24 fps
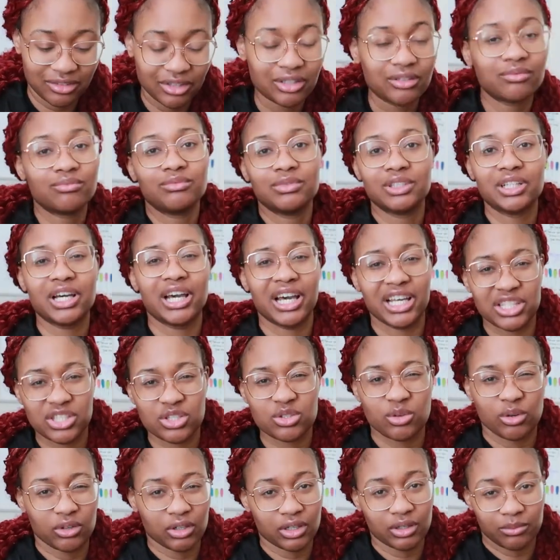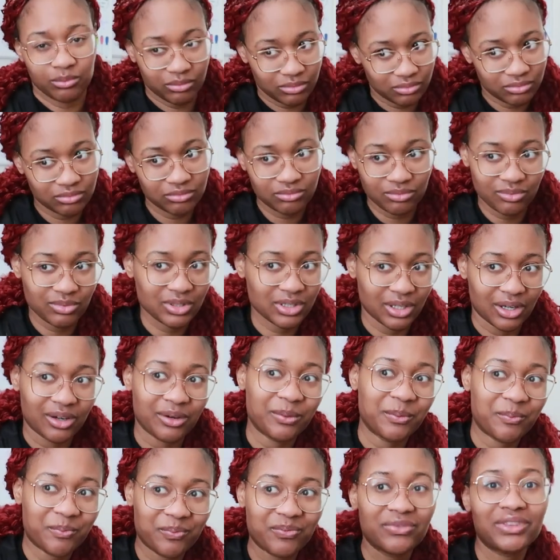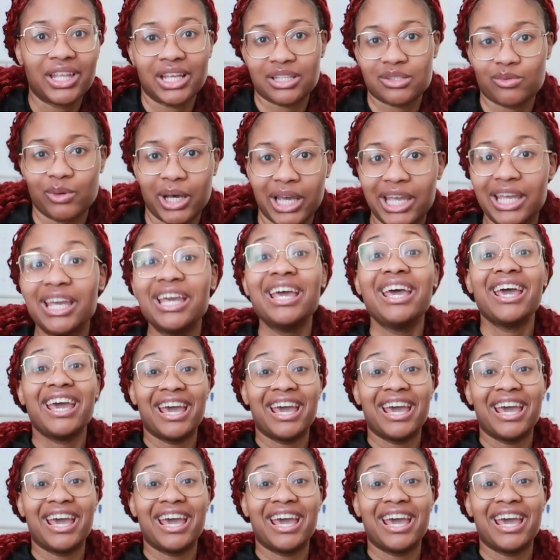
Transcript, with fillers: Oh, I just woke up, so that's why.